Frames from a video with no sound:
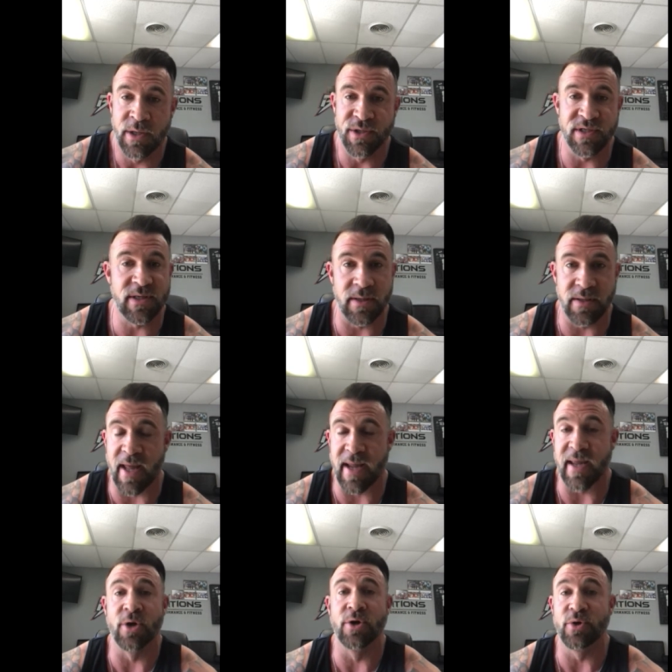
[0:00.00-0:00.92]
just to
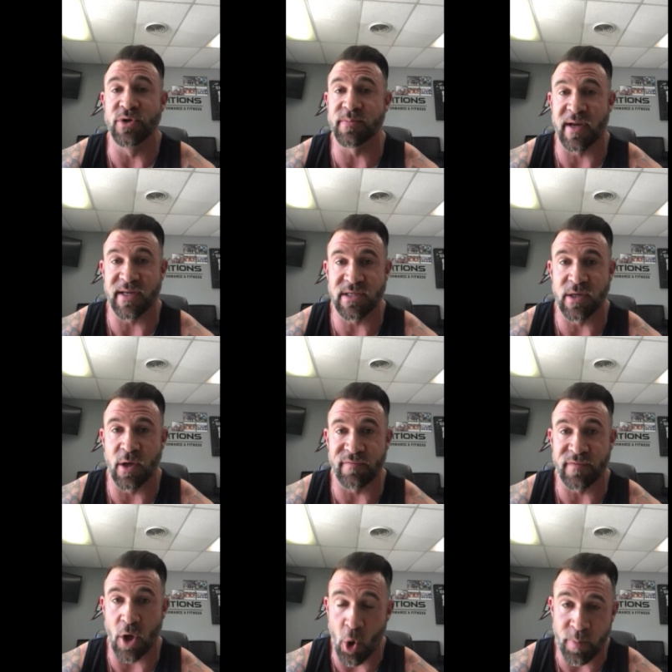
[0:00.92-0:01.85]
like introduce
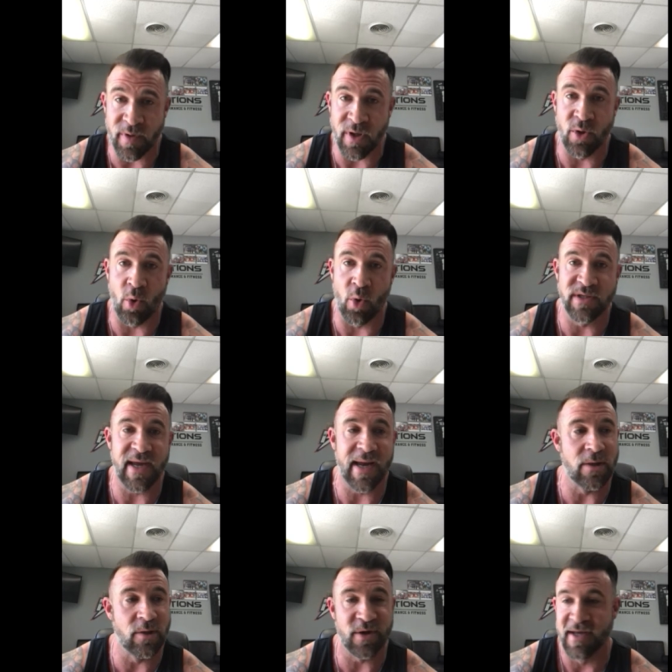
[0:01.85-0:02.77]
myself, to open the door and say, hey, look,